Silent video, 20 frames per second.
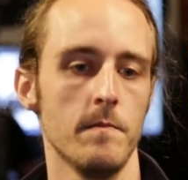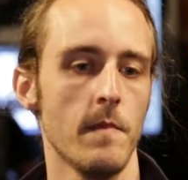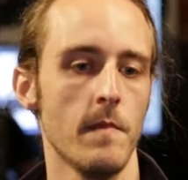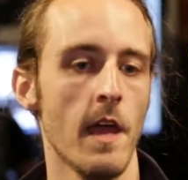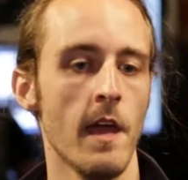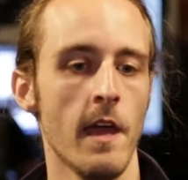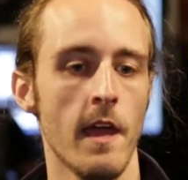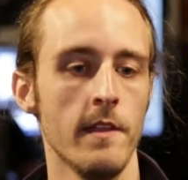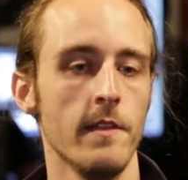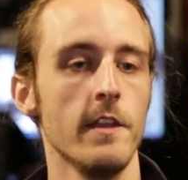
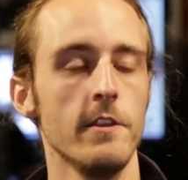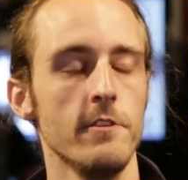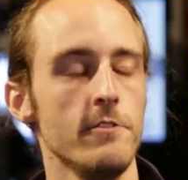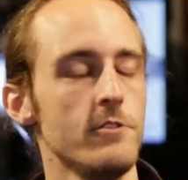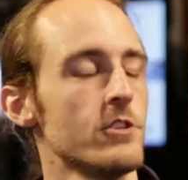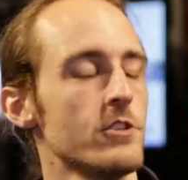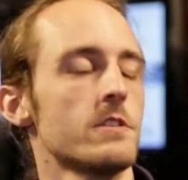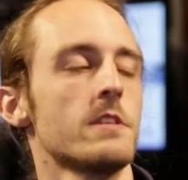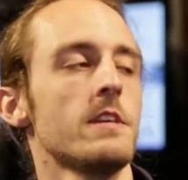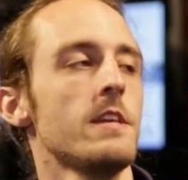and then you
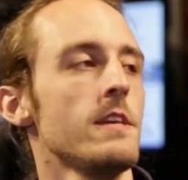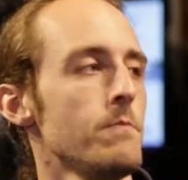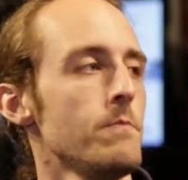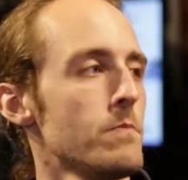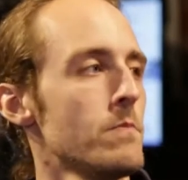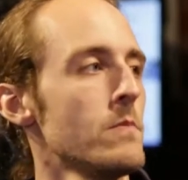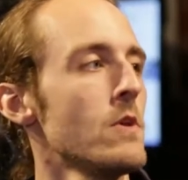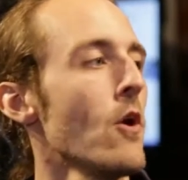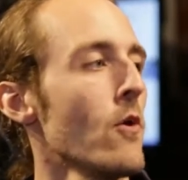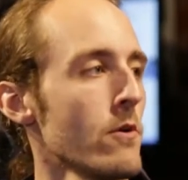just keep
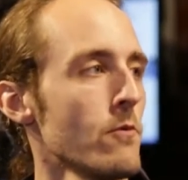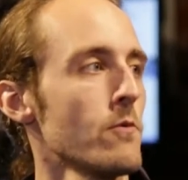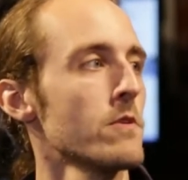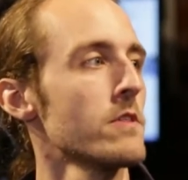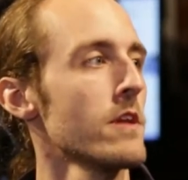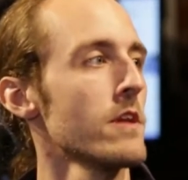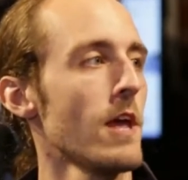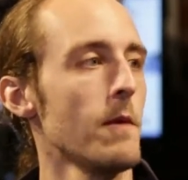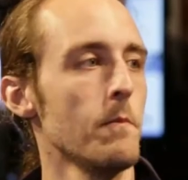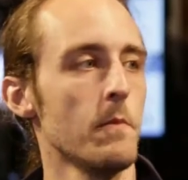going with
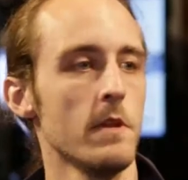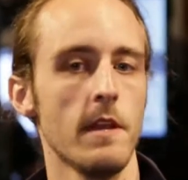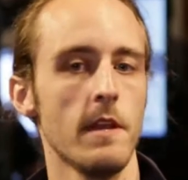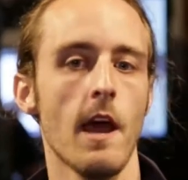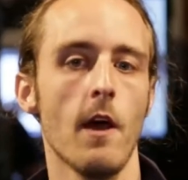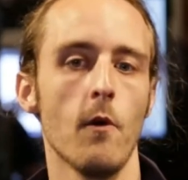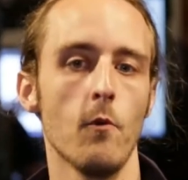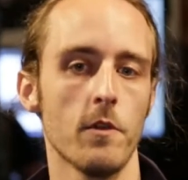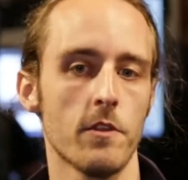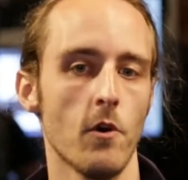the game, but
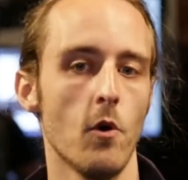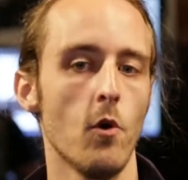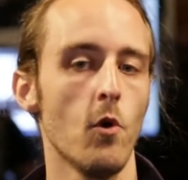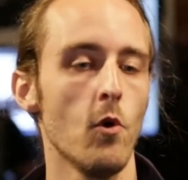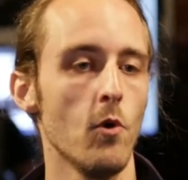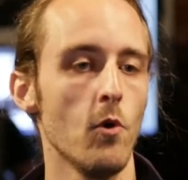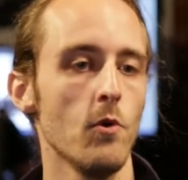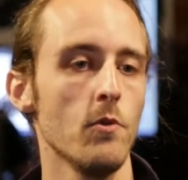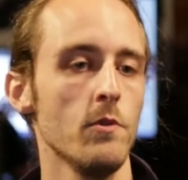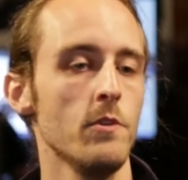now with a
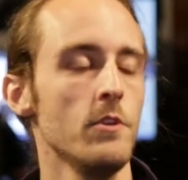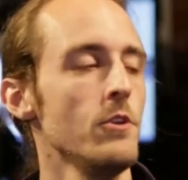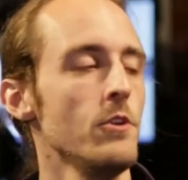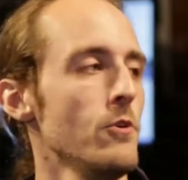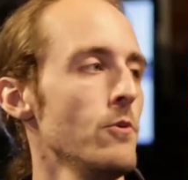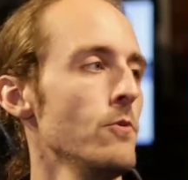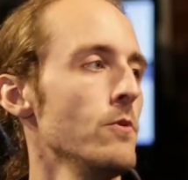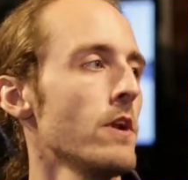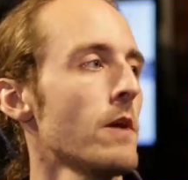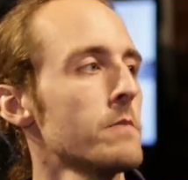whole
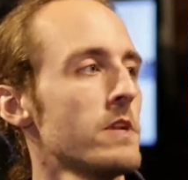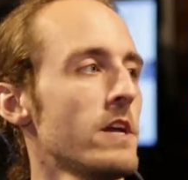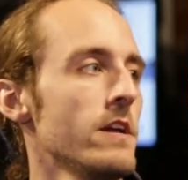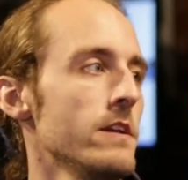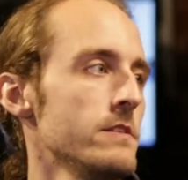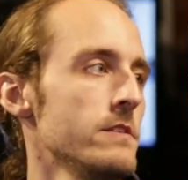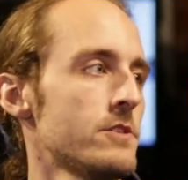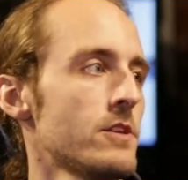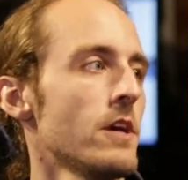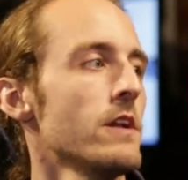new and
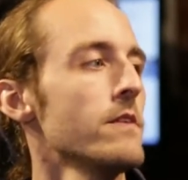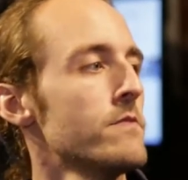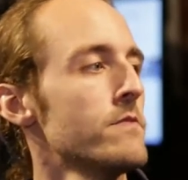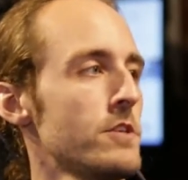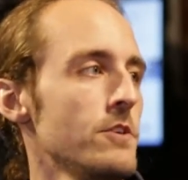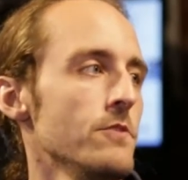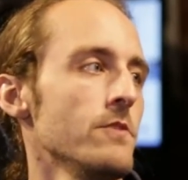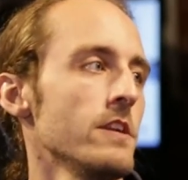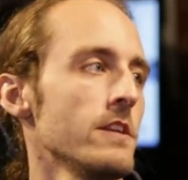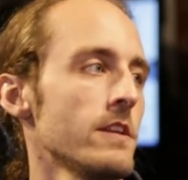updated set of
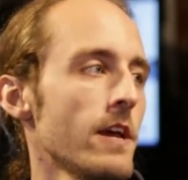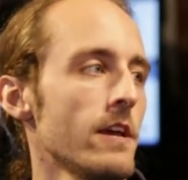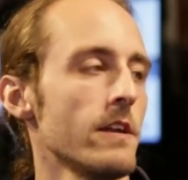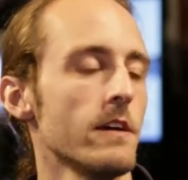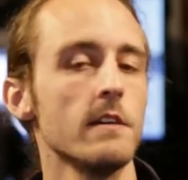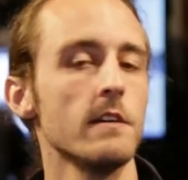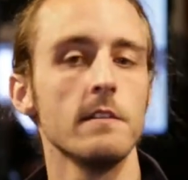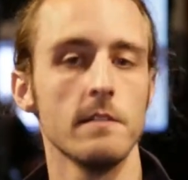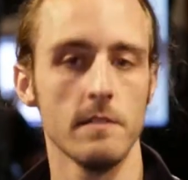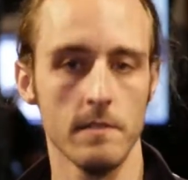tuning data.